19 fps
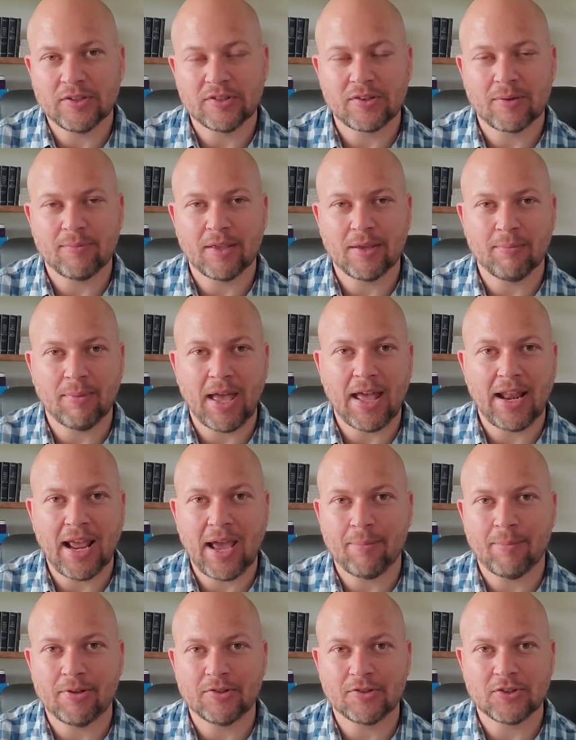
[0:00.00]
when something bad
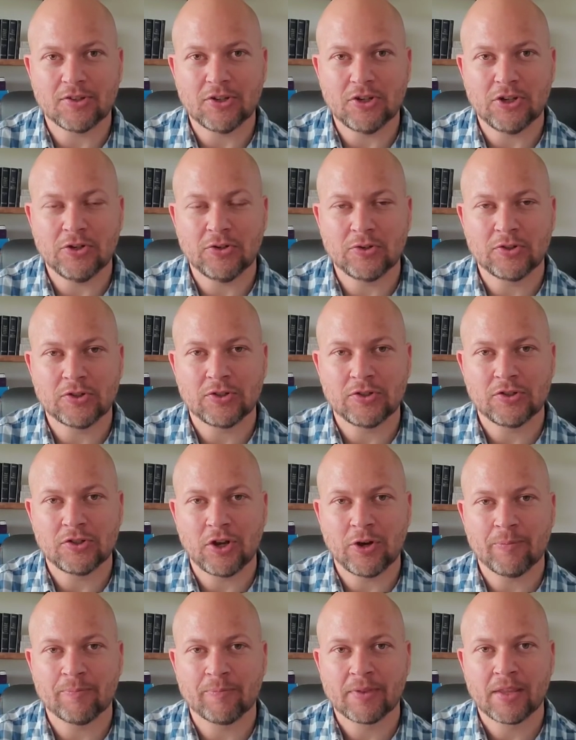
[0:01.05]
happens in the news.
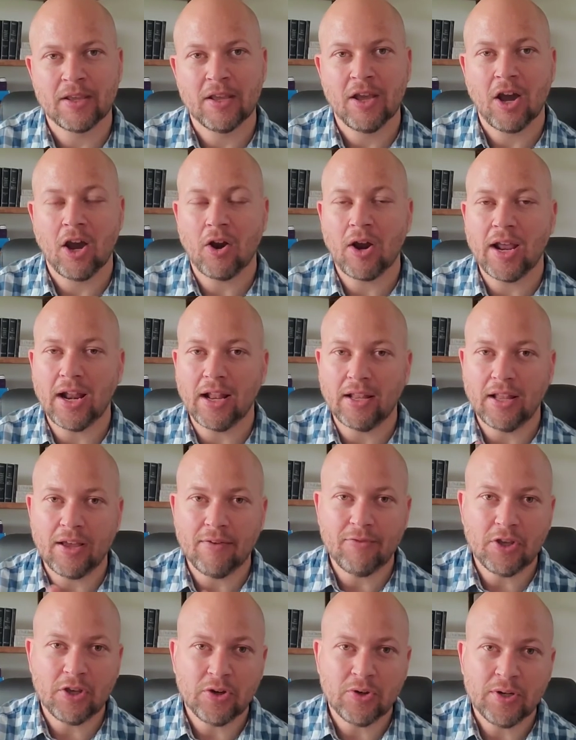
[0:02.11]
So, all right, I
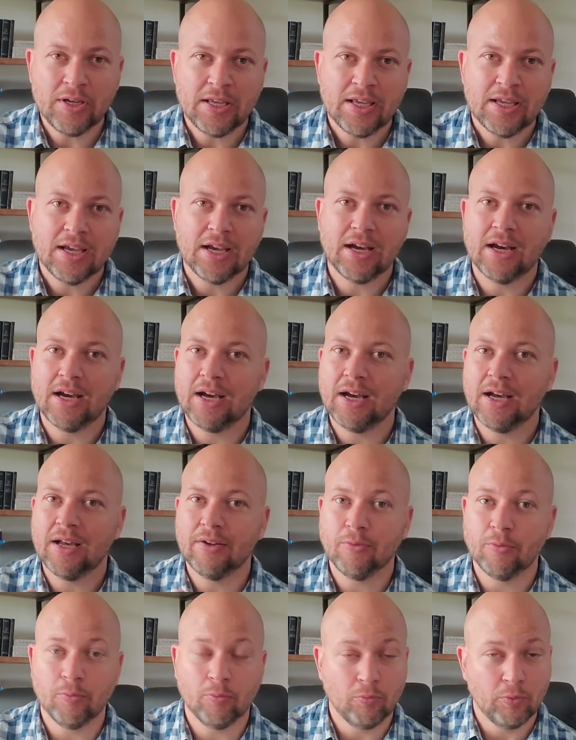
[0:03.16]
love you. Uh,
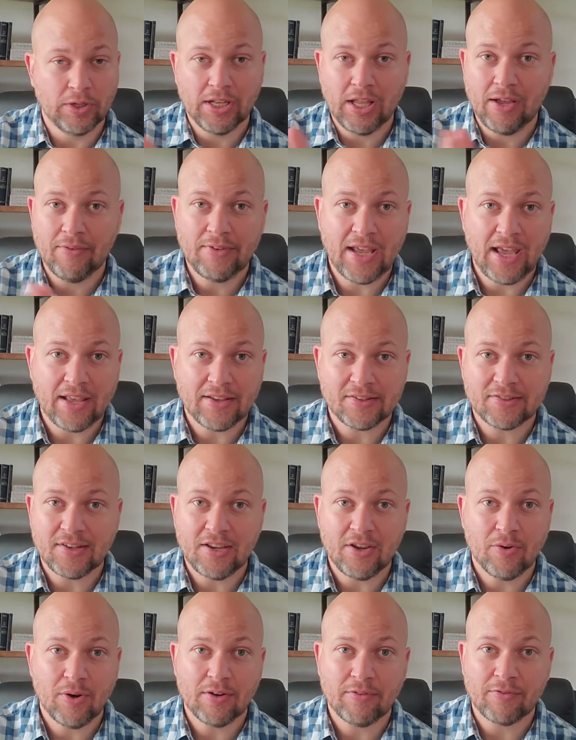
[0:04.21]
would love to see
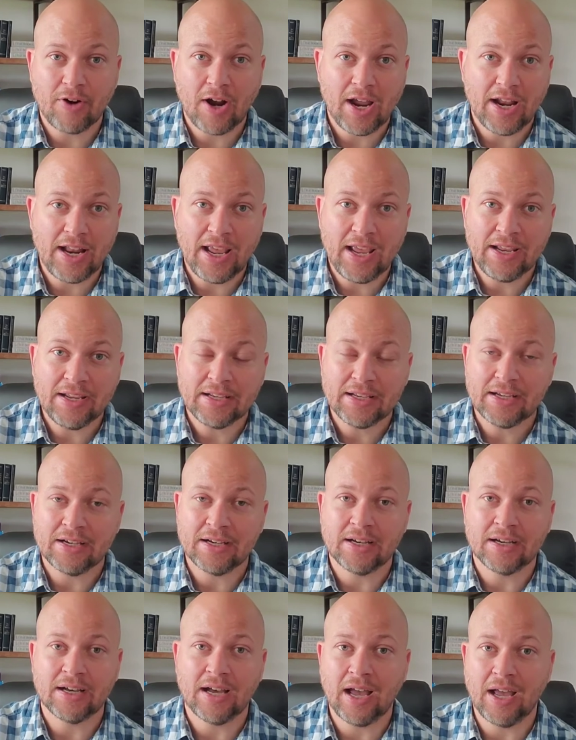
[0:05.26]
you on Friday.
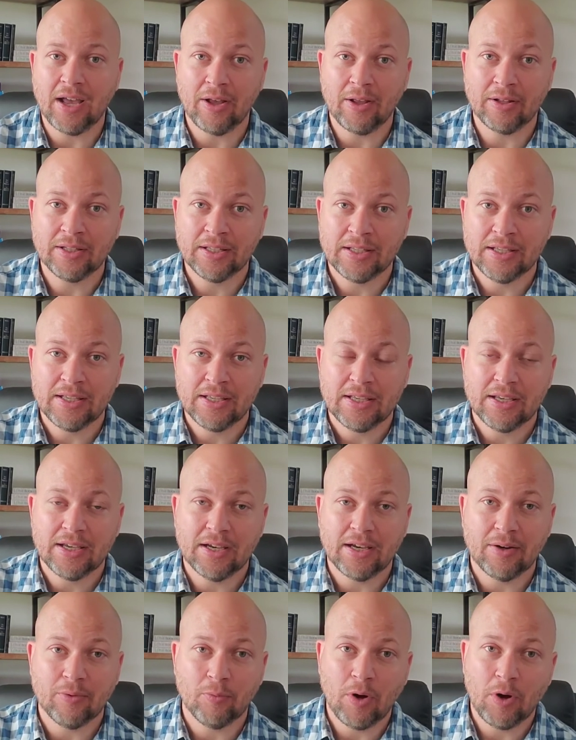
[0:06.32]
Uh, I'll
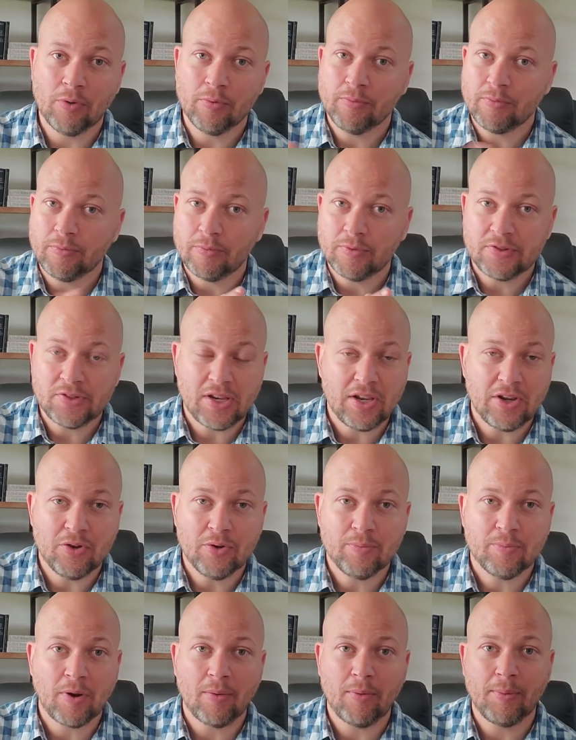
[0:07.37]
uh, won't see
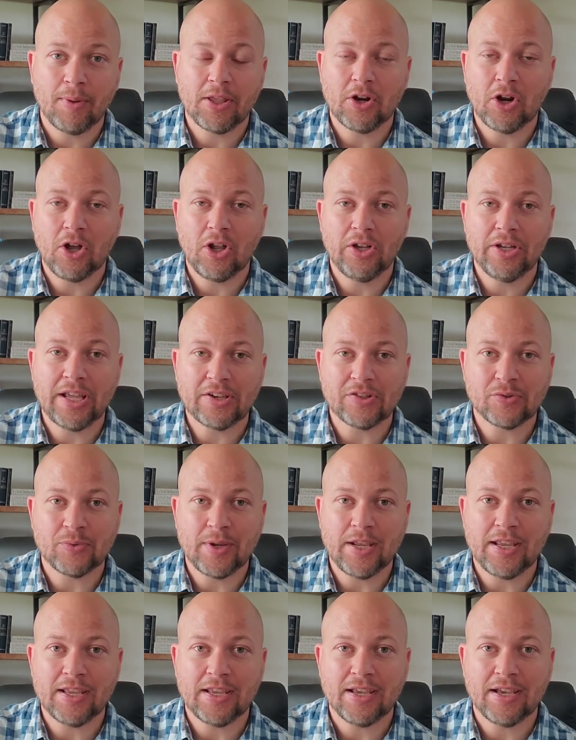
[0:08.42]
you probably at all next
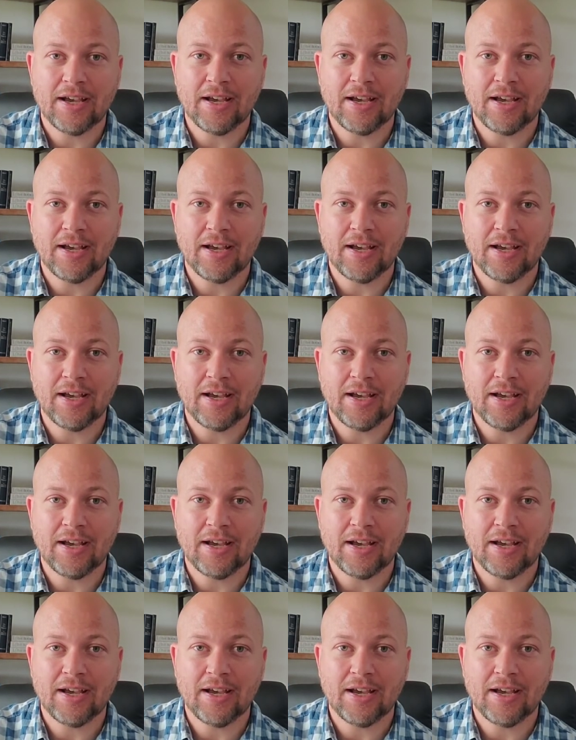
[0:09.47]
week,